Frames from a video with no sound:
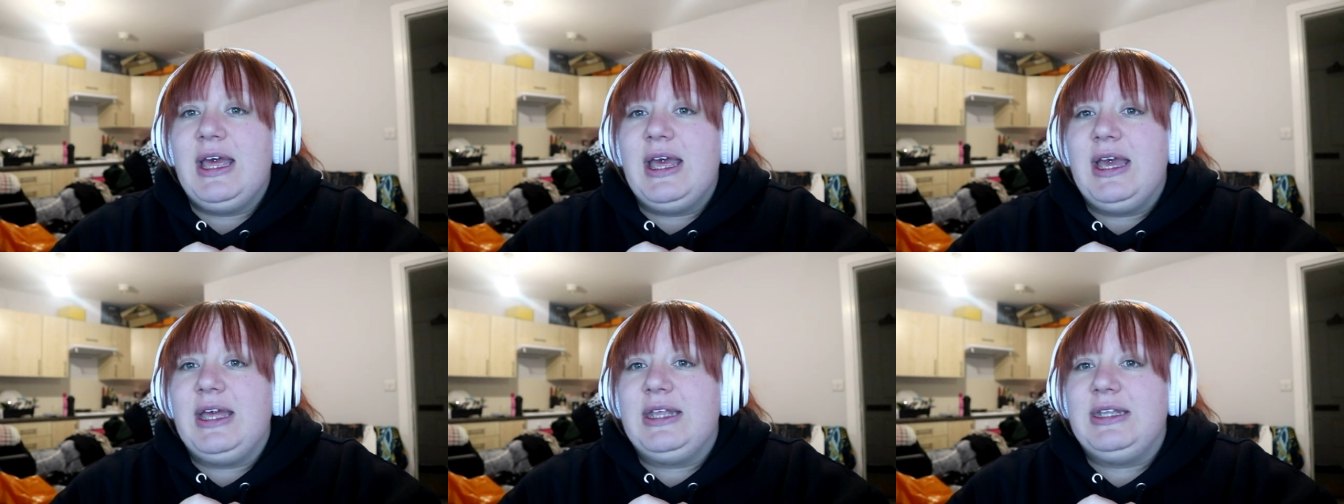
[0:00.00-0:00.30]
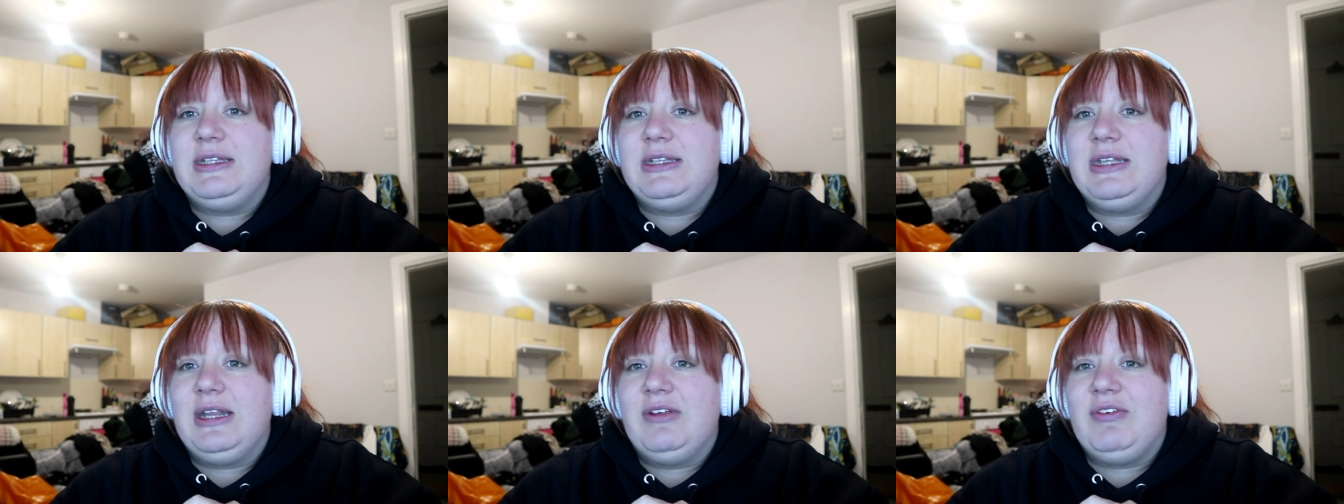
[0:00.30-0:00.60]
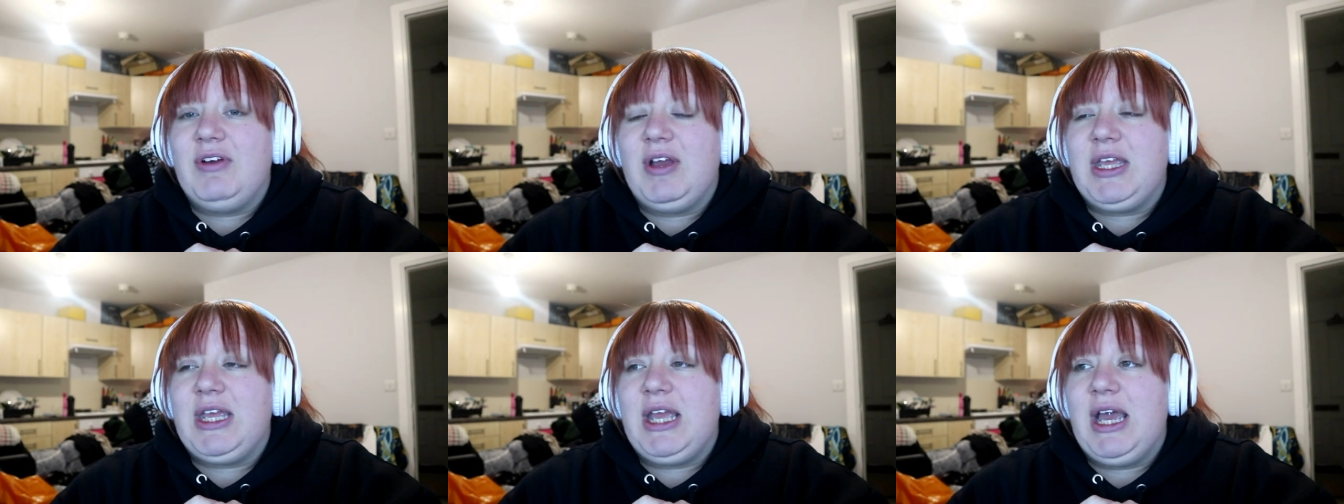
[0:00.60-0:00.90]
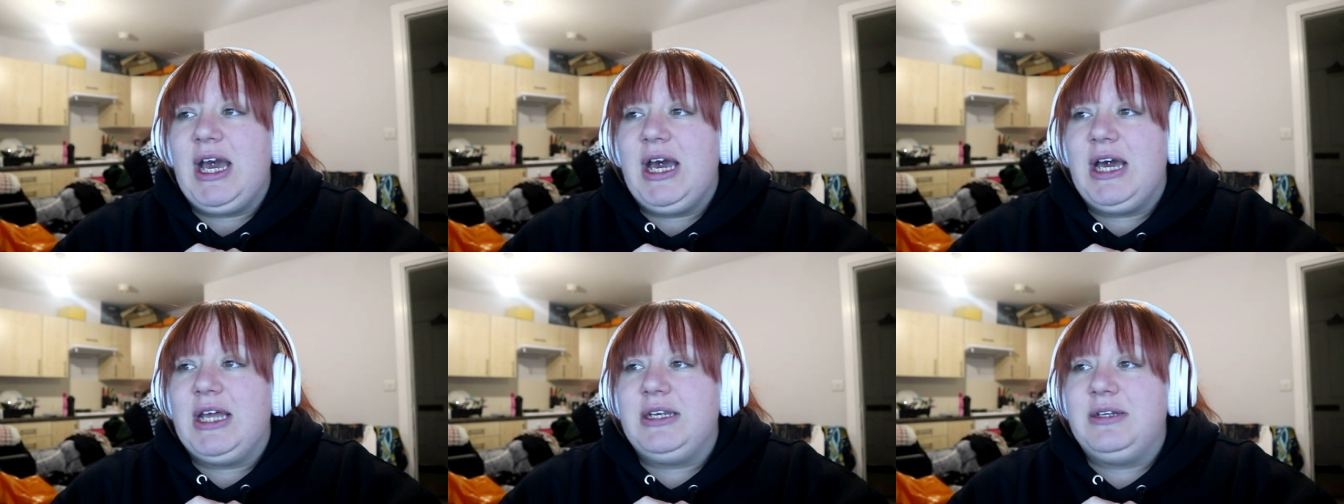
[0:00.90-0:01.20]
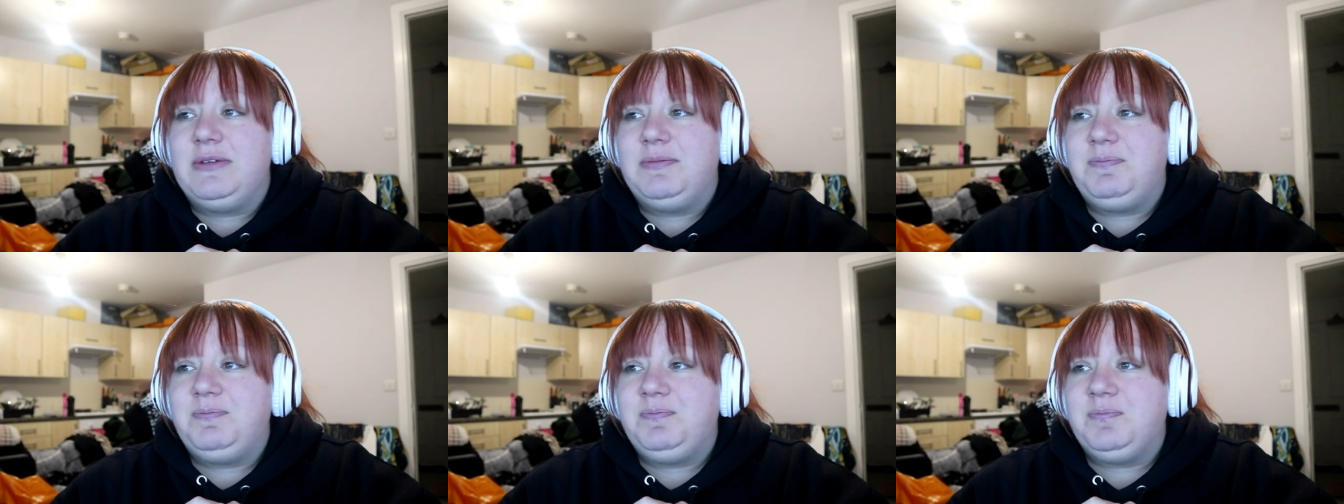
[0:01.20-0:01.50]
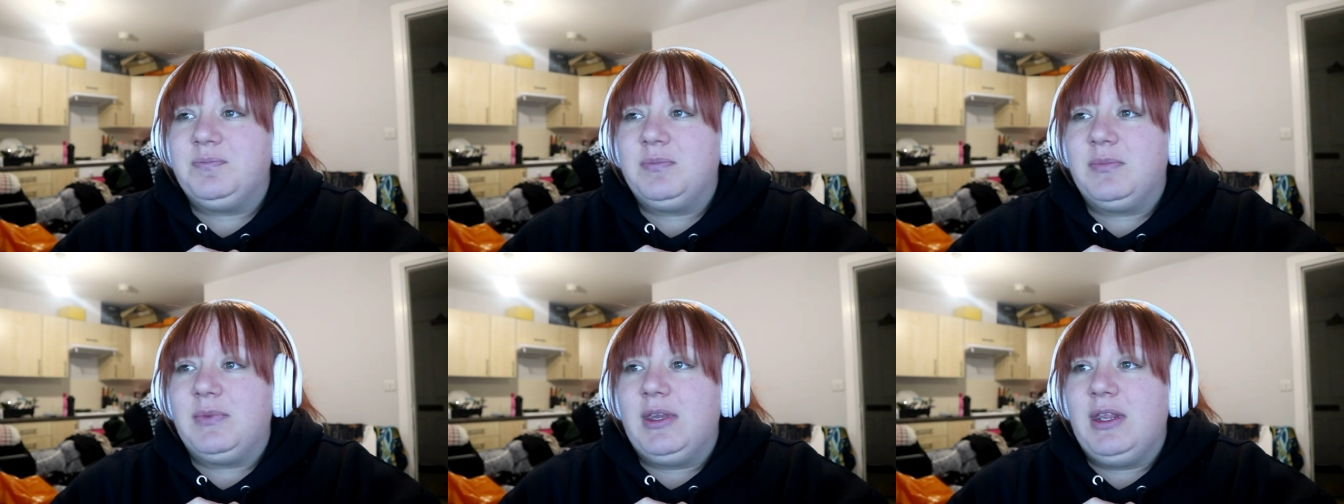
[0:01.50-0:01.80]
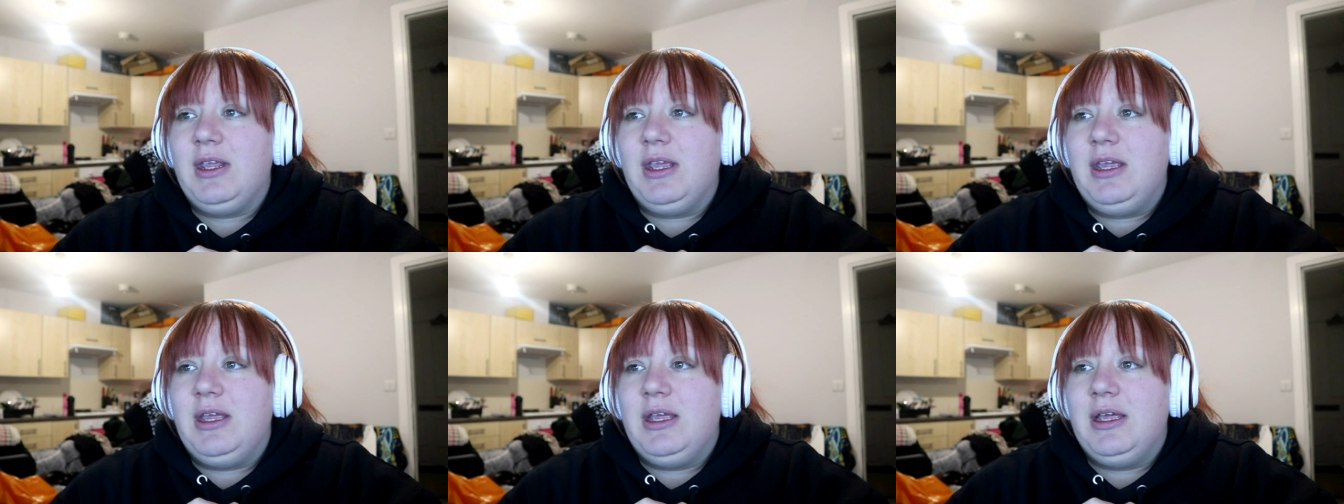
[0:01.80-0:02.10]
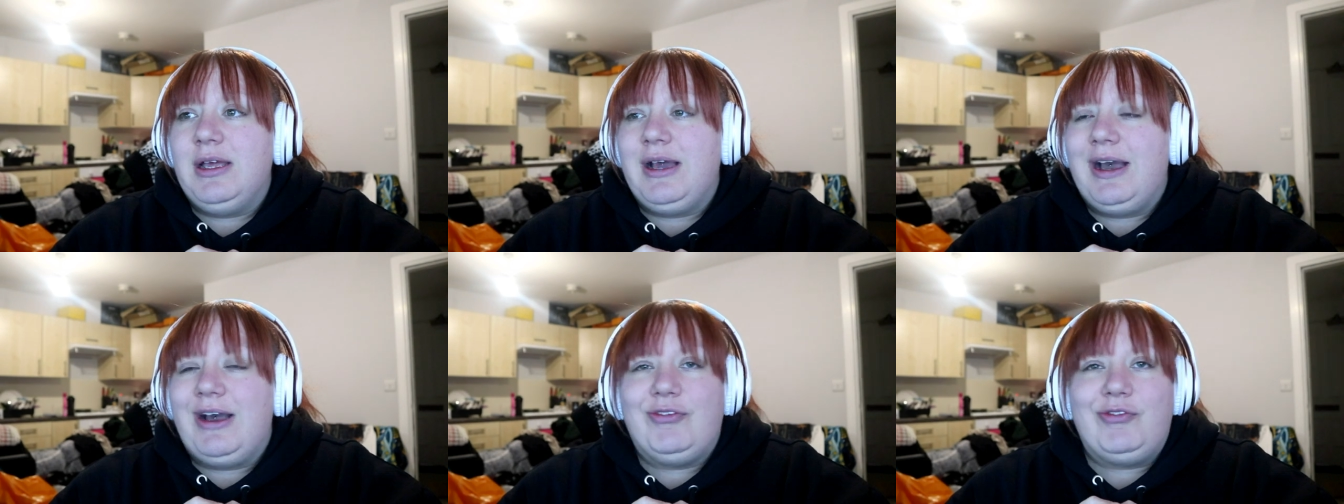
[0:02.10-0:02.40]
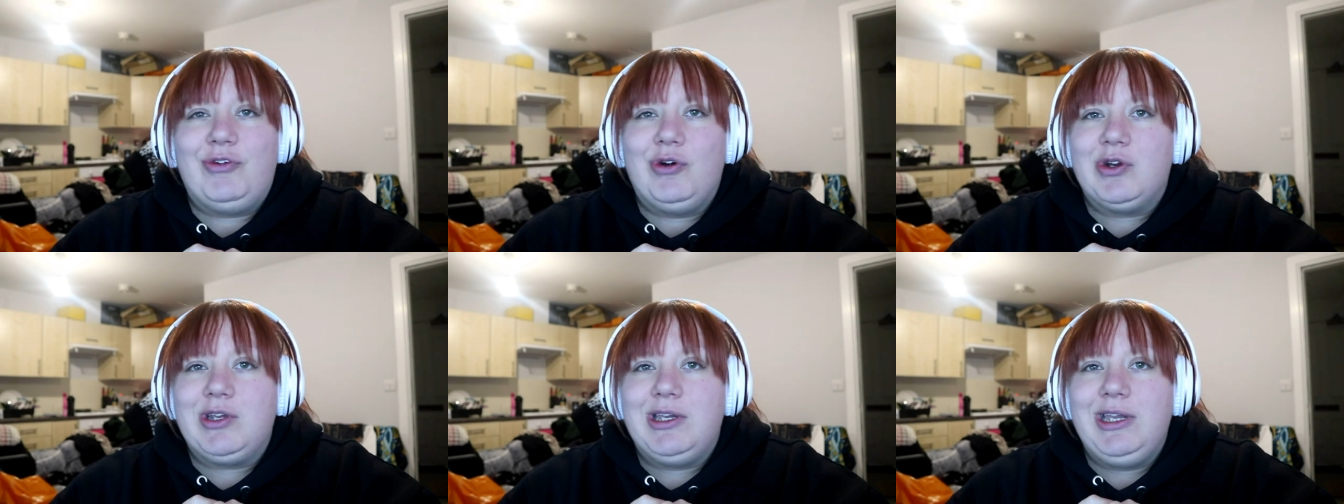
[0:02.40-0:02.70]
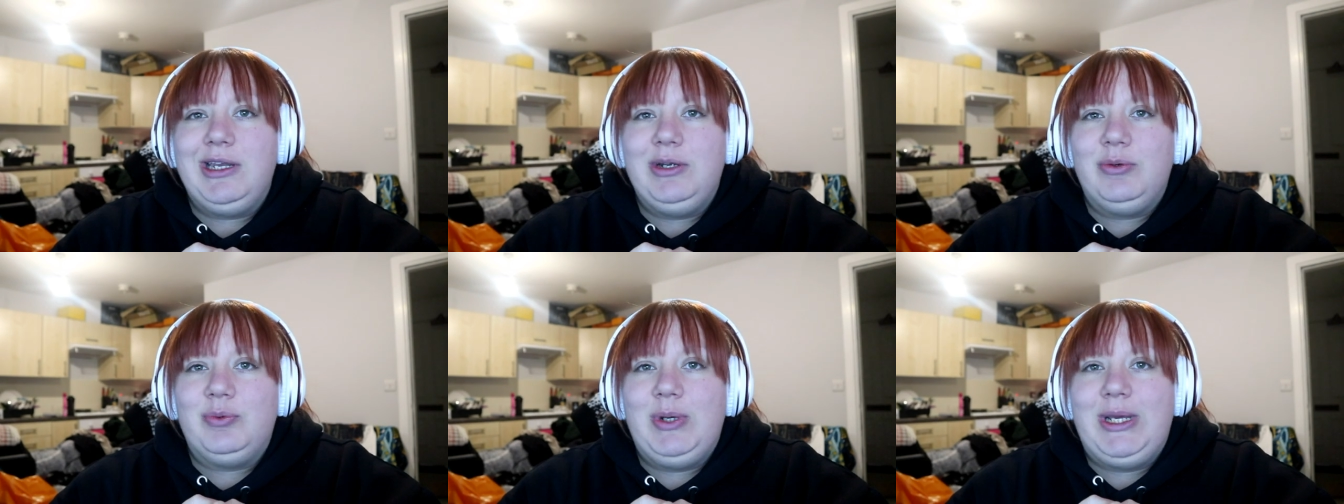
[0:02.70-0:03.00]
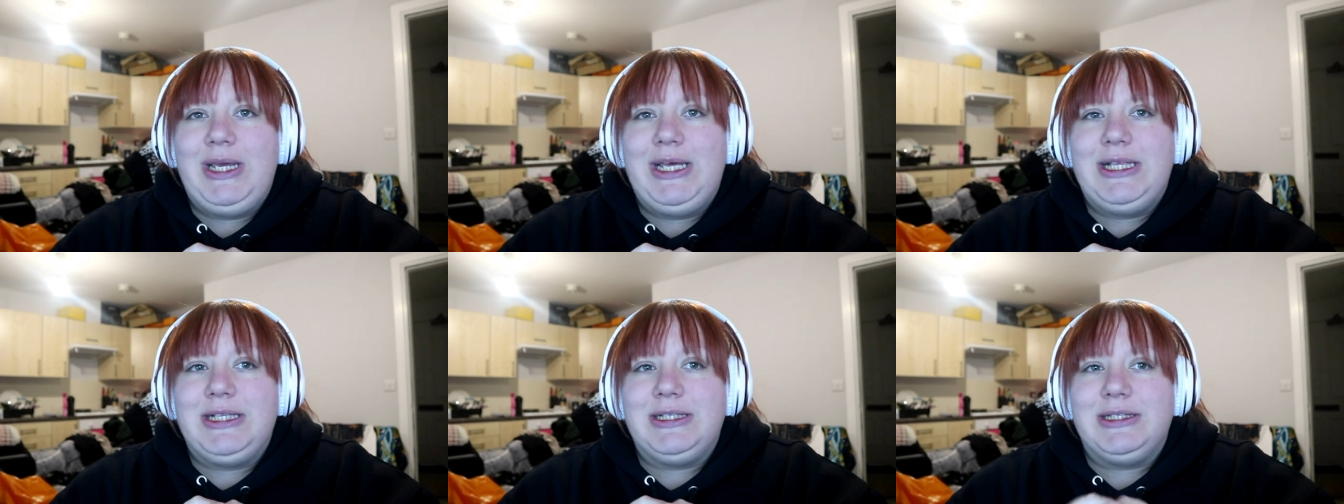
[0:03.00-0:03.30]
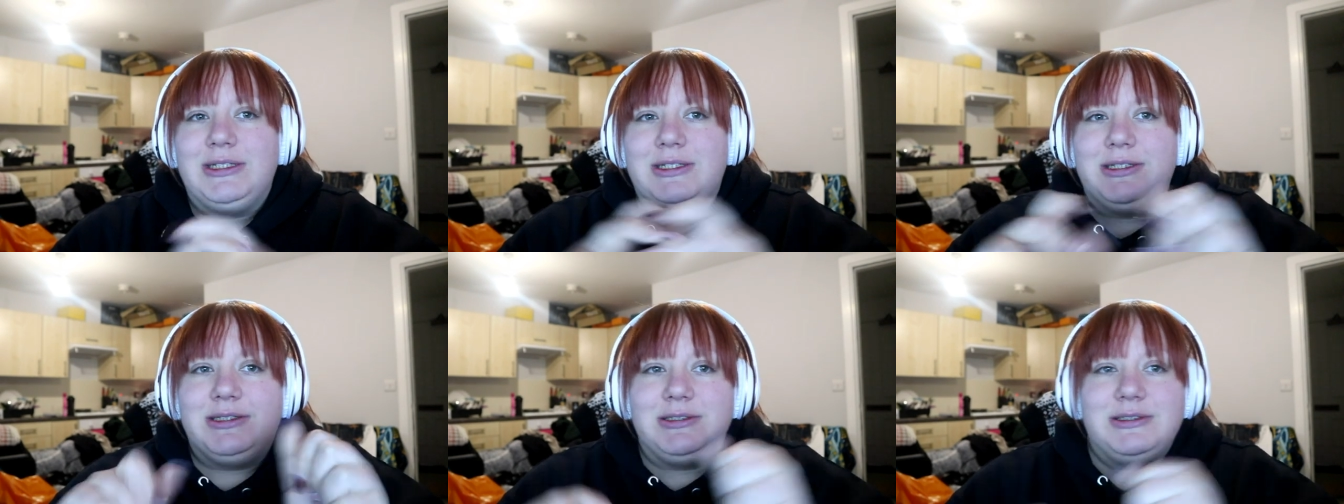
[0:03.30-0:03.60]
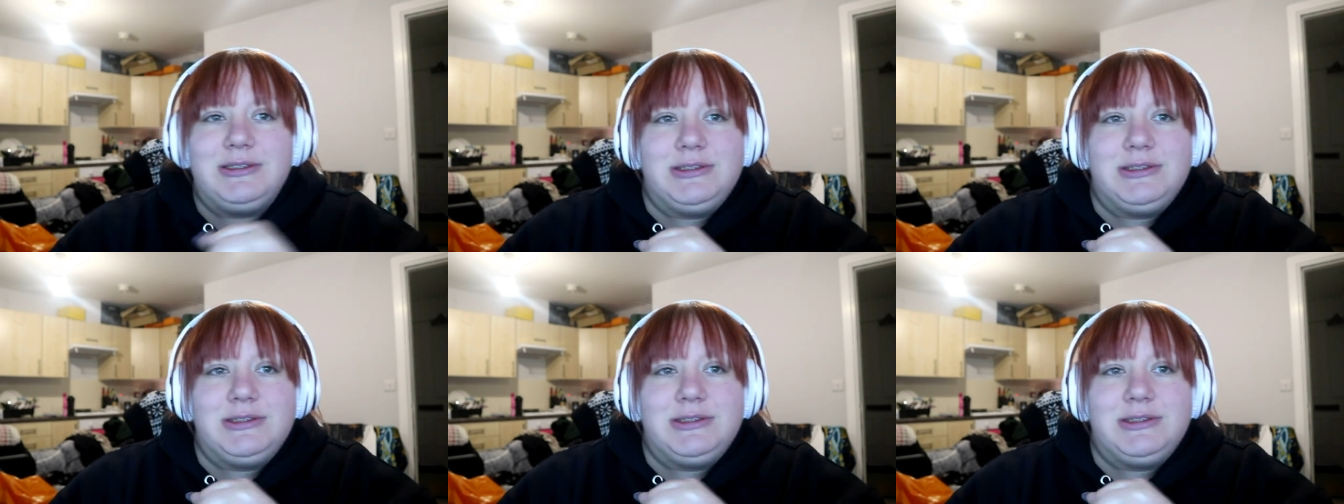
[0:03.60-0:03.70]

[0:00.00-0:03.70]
And if I can, I fucking will.